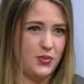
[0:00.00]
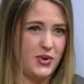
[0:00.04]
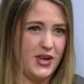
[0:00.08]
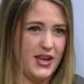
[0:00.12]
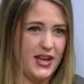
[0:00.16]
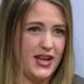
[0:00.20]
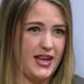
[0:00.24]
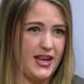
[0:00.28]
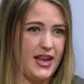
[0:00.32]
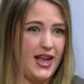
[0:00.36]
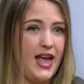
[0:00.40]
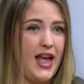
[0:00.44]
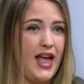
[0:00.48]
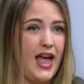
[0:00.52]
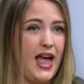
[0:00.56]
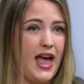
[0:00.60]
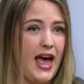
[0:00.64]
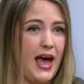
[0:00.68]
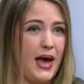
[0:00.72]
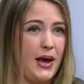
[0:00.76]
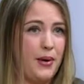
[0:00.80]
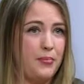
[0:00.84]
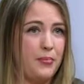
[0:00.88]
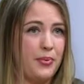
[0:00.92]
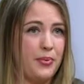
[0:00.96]
we
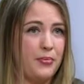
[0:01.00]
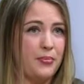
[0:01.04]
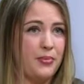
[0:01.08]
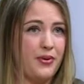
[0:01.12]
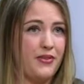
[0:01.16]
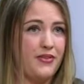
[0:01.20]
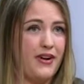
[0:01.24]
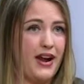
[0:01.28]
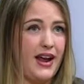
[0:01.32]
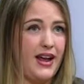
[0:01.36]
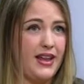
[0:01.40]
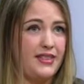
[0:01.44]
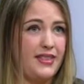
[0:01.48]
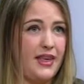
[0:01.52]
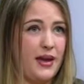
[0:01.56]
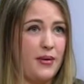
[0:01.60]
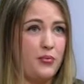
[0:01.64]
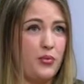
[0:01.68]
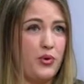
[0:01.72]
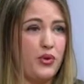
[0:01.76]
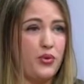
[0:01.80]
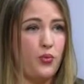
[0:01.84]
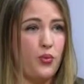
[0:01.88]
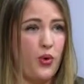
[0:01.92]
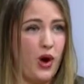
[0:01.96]
help provide them
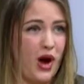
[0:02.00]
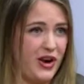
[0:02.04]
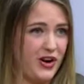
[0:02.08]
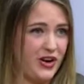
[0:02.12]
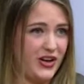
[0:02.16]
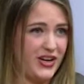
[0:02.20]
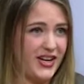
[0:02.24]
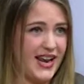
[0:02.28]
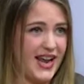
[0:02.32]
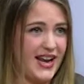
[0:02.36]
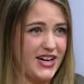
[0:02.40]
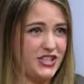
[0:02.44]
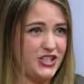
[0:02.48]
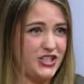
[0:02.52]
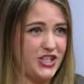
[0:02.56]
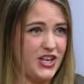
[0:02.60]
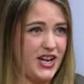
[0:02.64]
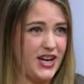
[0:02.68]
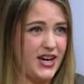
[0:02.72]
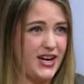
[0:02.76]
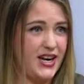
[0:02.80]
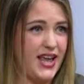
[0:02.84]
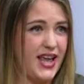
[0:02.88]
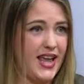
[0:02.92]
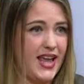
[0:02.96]
with water
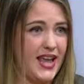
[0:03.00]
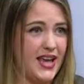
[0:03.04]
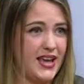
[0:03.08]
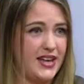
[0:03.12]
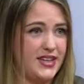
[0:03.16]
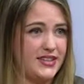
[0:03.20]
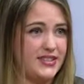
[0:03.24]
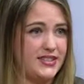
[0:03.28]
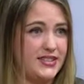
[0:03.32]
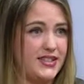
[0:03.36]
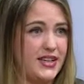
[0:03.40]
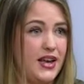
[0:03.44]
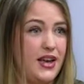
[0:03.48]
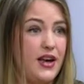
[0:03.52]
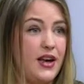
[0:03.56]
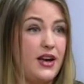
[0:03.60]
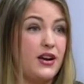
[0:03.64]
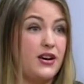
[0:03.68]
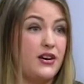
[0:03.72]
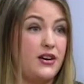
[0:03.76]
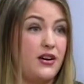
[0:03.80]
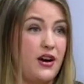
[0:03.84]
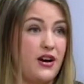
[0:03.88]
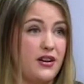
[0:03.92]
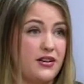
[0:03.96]
connection and
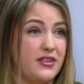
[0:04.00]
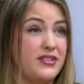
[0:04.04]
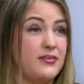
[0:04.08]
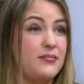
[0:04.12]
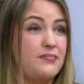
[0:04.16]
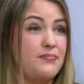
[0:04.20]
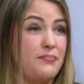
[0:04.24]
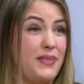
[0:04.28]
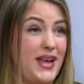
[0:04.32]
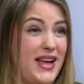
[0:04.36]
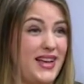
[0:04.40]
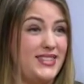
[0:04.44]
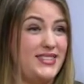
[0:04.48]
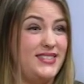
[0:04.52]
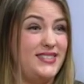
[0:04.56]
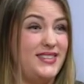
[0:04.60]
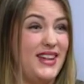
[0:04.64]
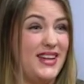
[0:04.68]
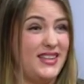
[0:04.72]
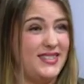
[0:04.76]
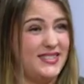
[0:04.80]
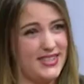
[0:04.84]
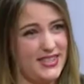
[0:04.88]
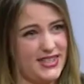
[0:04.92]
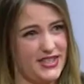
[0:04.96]
garden bed
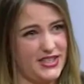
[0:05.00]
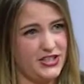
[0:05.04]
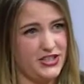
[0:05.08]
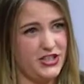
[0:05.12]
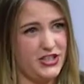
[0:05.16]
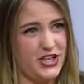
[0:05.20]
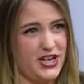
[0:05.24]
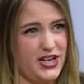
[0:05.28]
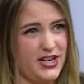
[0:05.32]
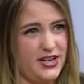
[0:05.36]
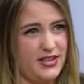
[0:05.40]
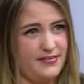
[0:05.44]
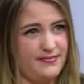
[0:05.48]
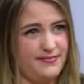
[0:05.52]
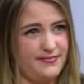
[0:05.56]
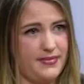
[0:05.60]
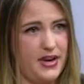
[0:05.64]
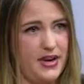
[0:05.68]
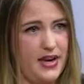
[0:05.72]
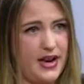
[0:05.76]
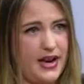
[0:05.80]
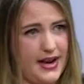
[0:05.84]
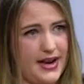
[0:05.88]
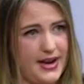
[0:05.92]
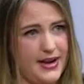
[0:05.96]
installation
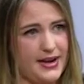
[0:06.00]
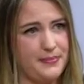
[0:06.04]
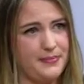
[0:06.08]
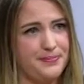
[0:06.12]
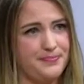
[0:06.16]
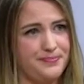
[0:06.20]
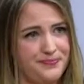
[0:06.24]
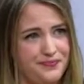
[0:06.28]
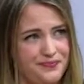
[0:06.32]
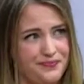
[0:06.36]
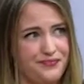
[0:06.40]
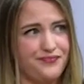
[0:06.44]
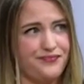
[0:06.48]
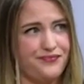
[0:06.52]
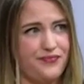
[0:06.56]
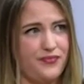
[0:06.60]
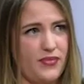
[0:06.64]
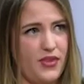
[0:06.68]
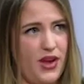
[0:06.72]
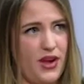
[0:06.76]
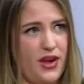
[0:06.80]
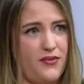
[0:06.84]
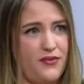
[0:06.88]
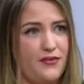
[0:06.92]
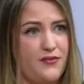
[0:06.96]

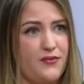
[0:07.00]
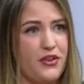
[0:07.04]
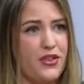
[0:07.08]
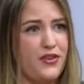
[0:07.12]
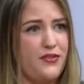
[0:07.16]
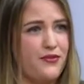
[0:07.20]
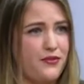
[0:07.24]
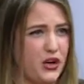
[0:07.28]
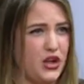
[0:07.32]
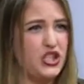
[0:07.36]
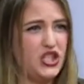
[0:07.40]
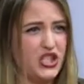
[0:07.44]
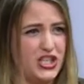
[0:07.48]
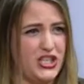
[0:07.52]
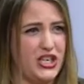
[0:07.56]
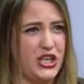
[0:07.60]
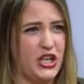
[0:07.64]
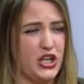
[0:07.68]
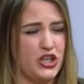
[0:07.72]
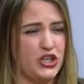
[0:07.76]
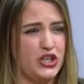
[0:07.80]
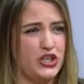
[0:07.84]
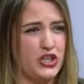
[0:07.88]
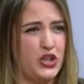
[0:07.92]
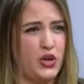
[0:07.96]
for the first
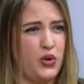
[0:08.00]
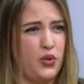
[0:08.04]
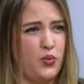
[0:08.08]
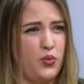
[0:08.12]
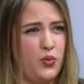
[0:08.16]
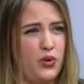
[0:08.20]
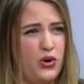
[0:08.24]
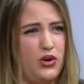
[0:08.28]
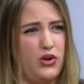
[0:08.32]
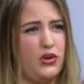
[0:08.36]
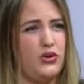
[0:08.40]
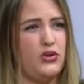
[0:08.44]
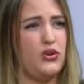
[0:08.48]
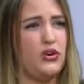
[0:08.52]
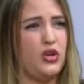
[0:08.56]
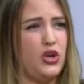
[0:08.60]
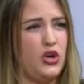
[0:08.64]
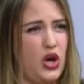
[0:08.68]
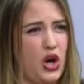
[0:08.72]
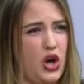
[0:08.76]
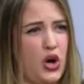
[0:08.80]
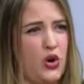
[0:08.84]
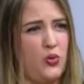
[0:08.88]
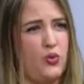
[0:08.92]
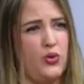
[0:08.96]
year. So
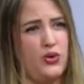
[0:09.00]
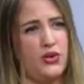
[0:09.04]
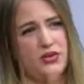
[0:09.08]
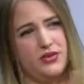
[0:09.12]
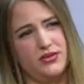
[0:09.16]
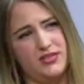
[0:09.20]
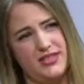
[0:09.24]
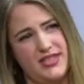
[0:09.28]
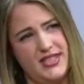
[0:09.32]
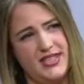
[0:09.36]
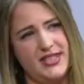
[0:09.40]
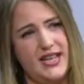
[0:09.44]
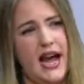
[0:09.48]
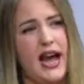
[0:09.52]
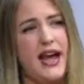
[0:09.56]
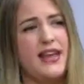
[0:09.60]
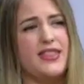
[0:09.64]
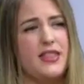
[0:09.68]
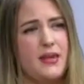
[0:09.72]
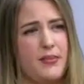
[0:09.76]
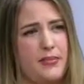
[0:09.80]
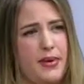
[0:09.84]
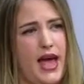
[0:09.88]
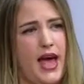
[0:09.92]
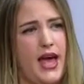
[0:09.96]
we'll design
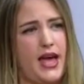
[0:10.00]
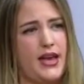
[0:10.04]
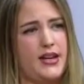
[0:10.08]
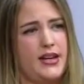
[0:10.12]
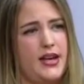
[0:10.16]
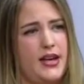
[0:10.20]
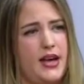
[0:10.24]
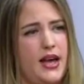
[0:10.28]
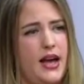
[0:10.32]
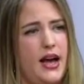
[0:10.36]
the bed,